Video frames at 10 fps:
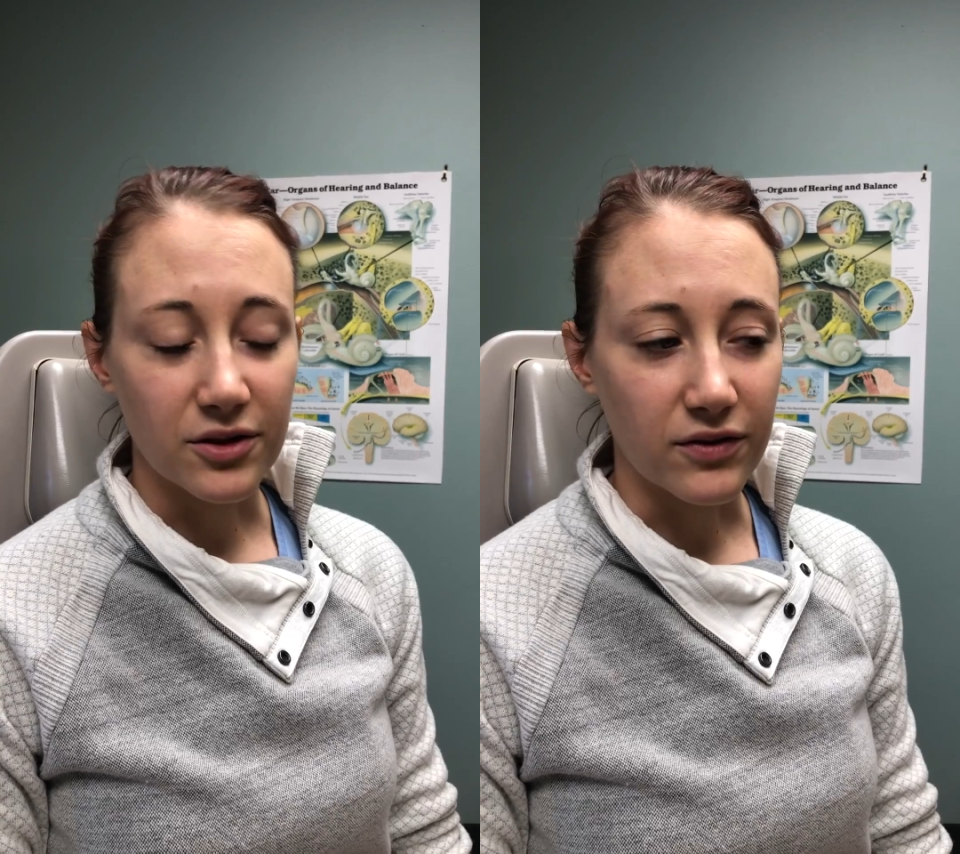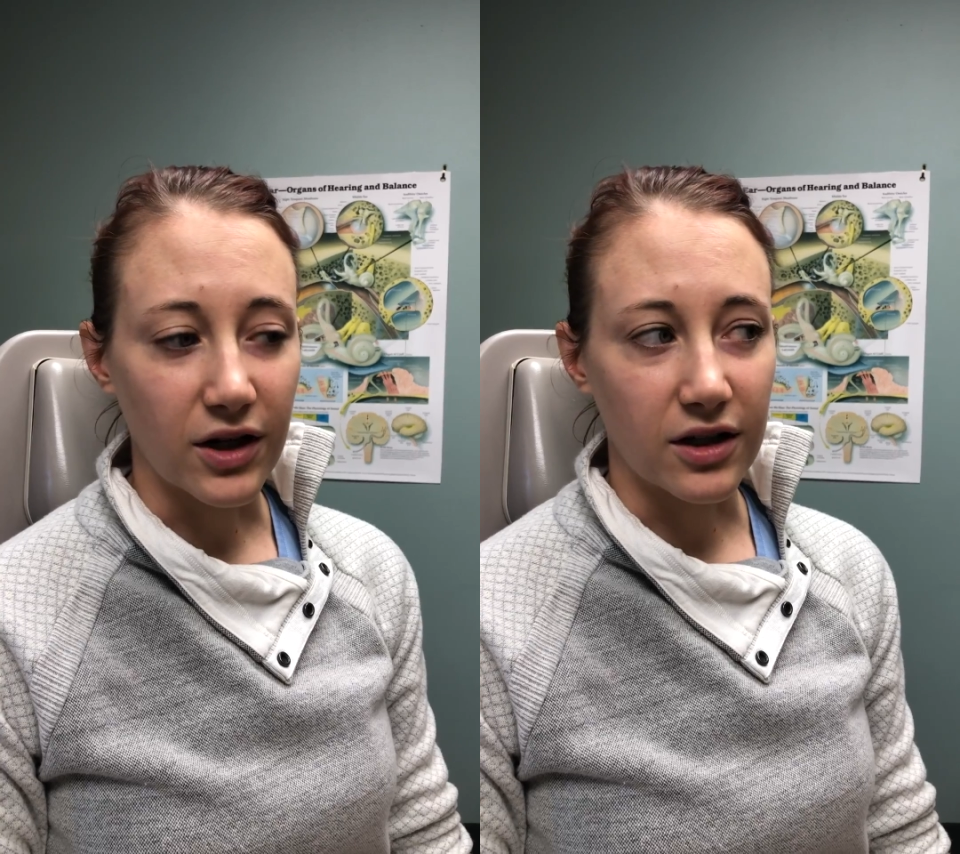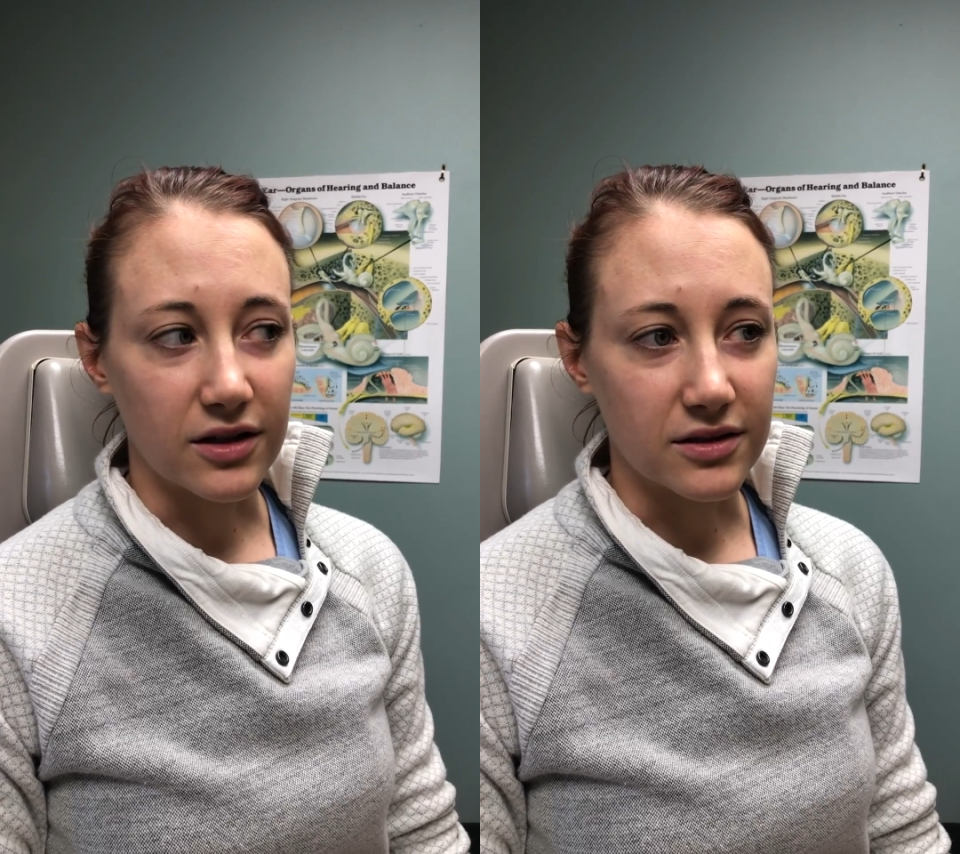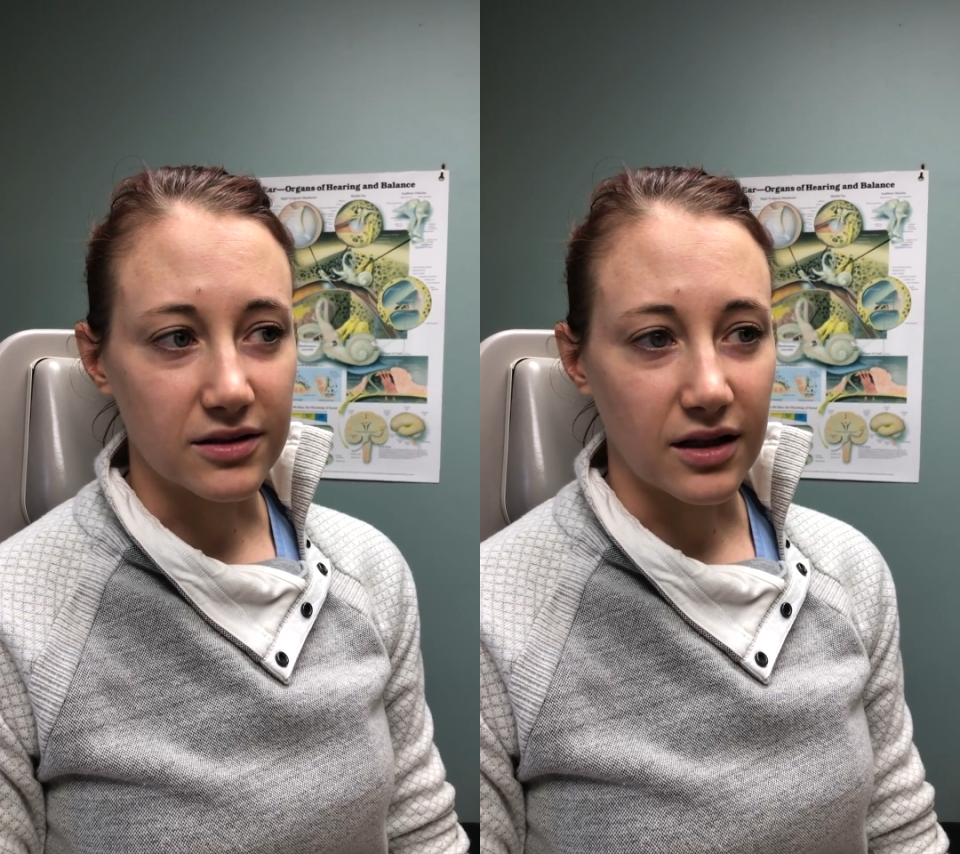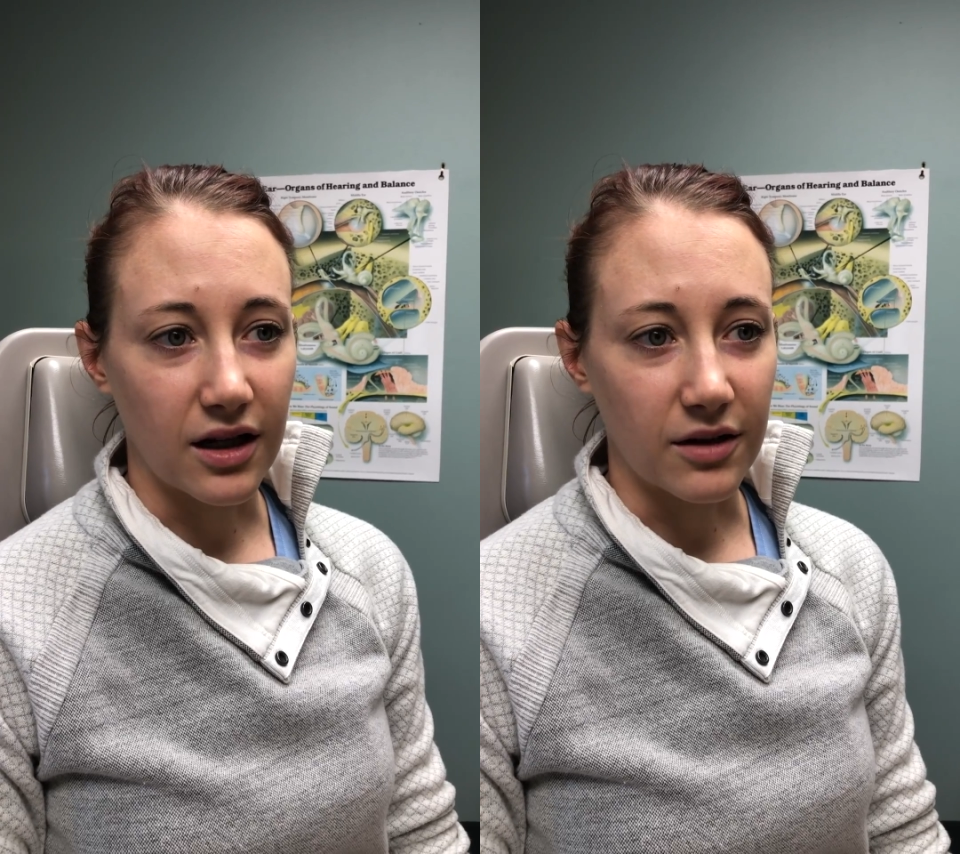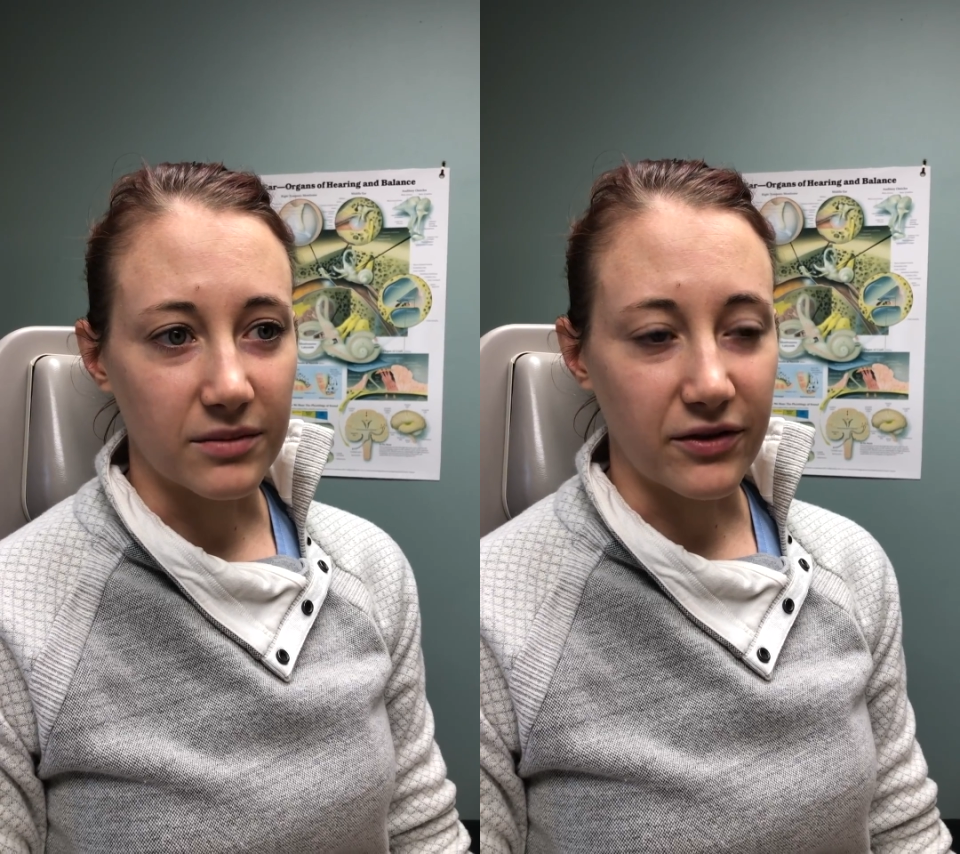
so far, um,